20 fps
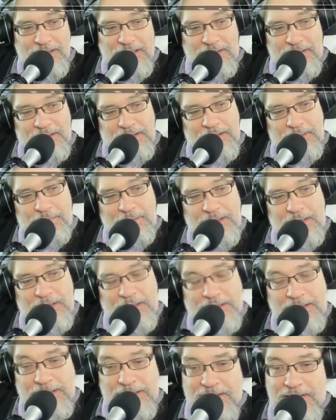out in Libya.
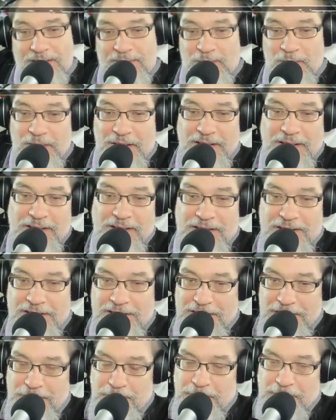And I will end this
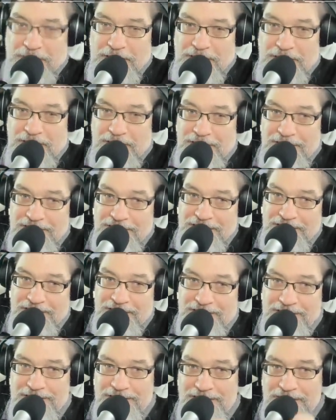segment there. That's the end
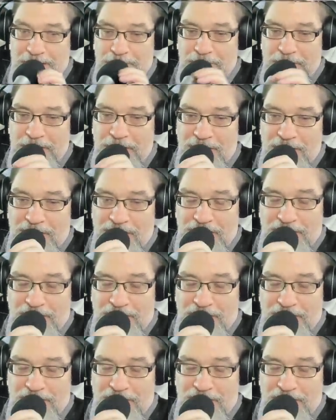of this segment.